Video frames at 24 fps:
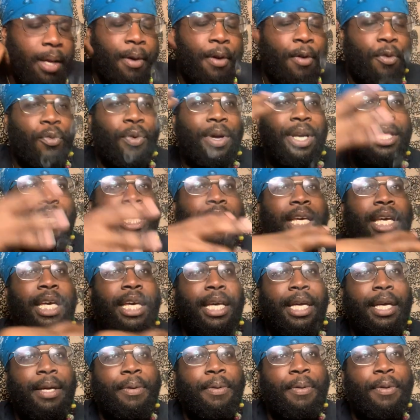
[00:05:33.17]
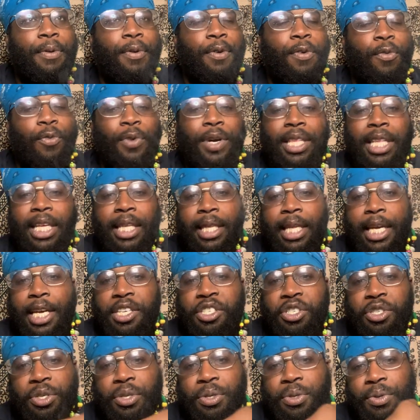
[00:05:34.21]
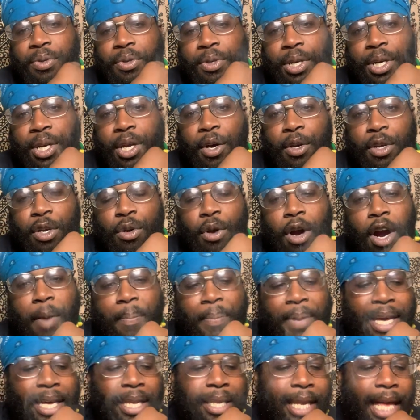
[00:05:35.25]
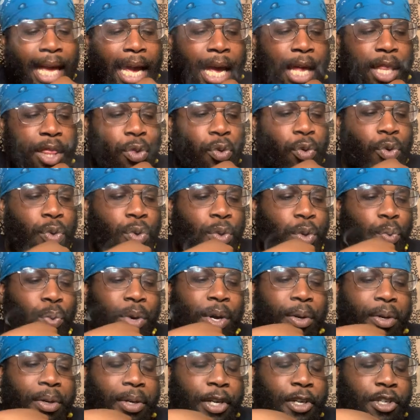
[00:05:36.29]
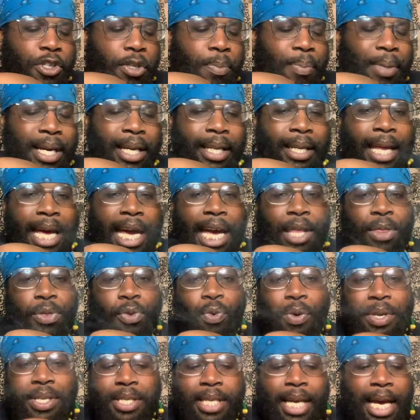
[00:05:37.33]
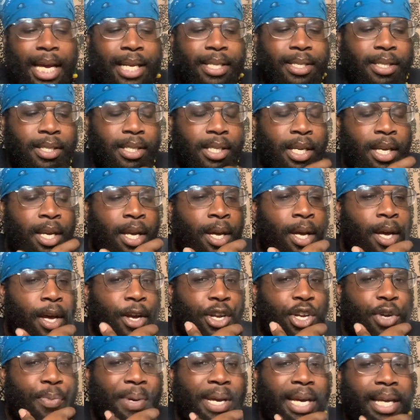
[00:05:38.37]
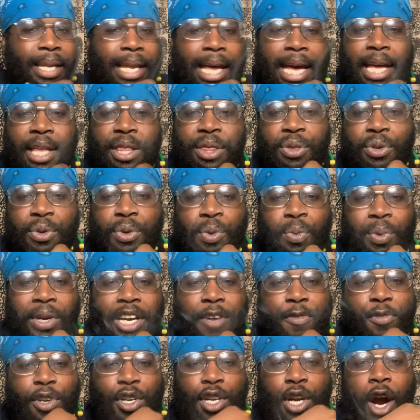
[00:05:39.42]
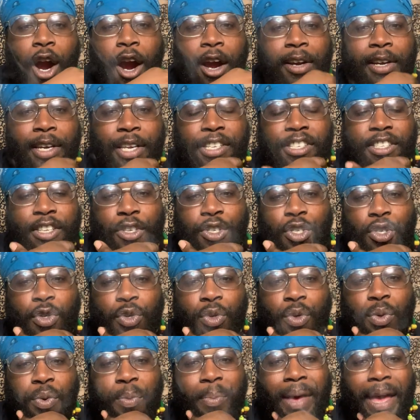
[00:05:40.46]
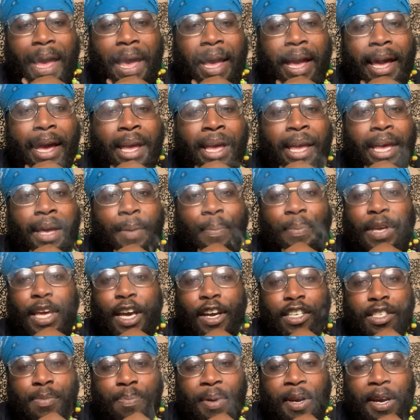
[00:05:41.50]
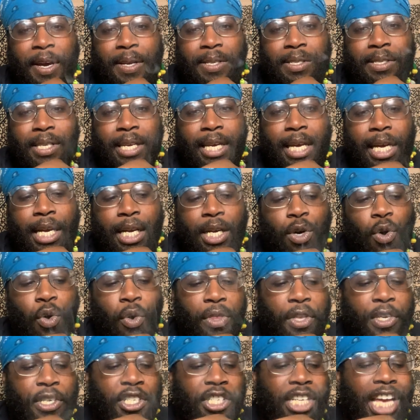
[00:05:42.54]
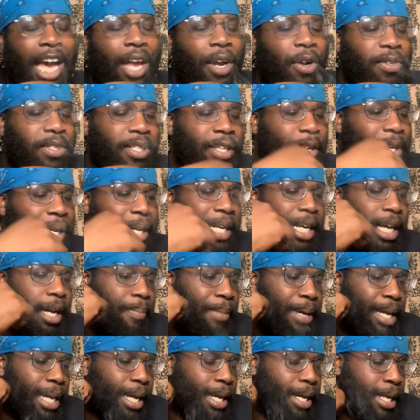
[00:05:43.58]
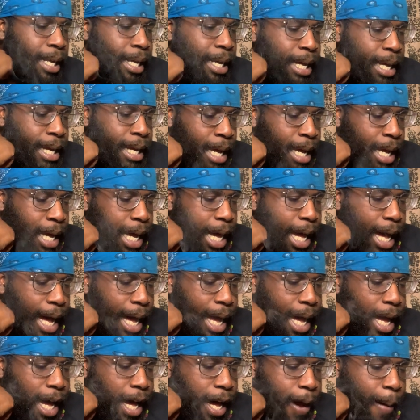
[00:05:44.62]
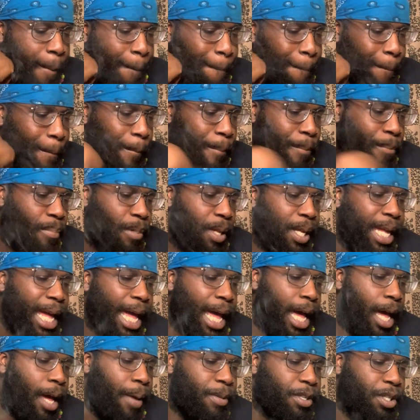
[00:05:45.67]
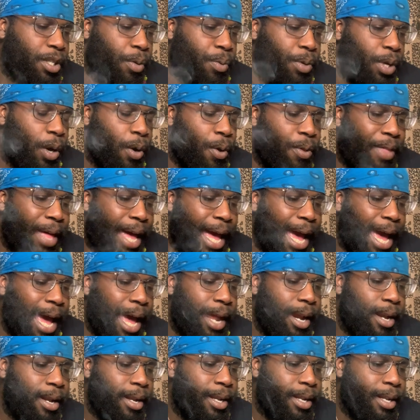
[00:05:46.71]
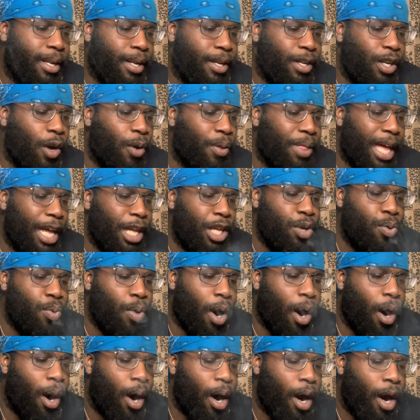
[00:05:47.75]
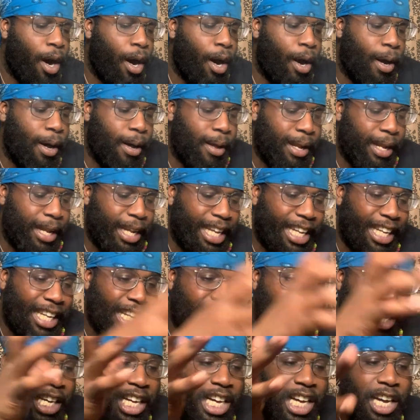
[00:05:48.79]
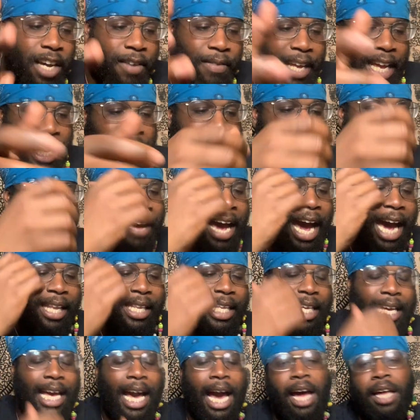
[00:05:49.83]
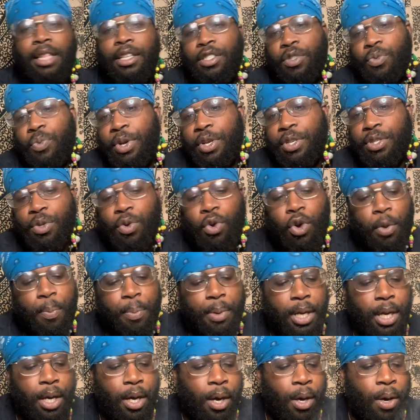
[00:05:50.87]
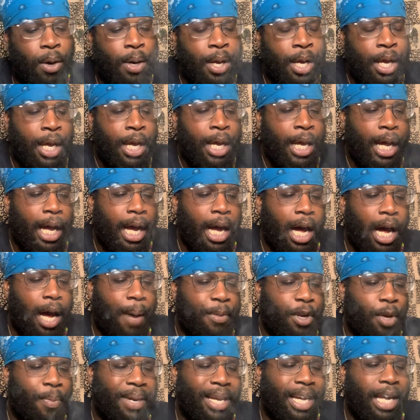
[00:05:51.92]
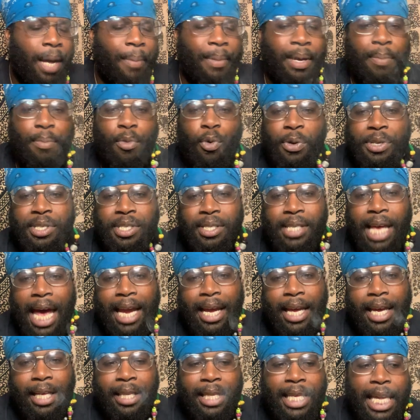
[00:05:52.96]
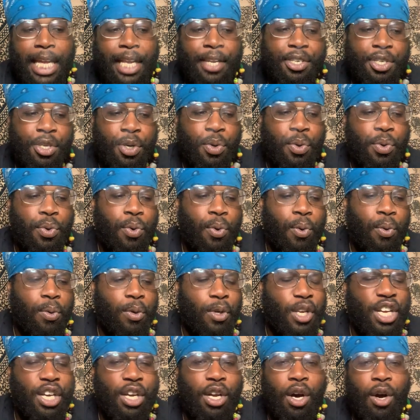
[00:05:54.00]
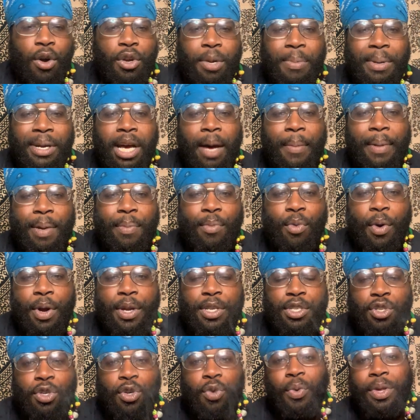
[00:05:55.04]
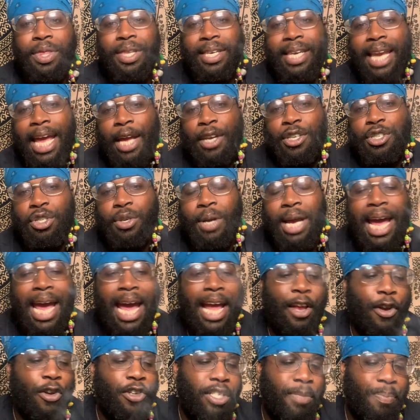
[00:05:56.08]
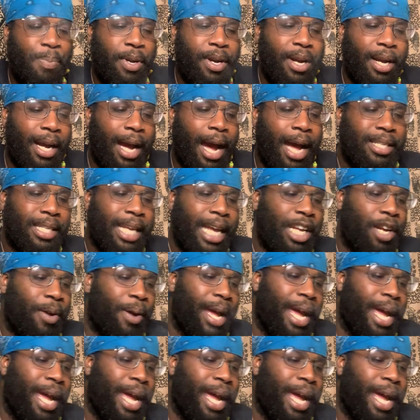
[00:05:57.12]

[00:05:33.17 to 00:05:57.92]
really lead you. You know, you are being led through the wilderness. You're being led through a test. You're being led through whatever darkness that you may be experiencing or the shadows that are coming. So know that you are loved and divinely guided this week, Scorpio. You're becoming more psychically in tune. You know, you're becoming more in tune with nature and your spirit guides and your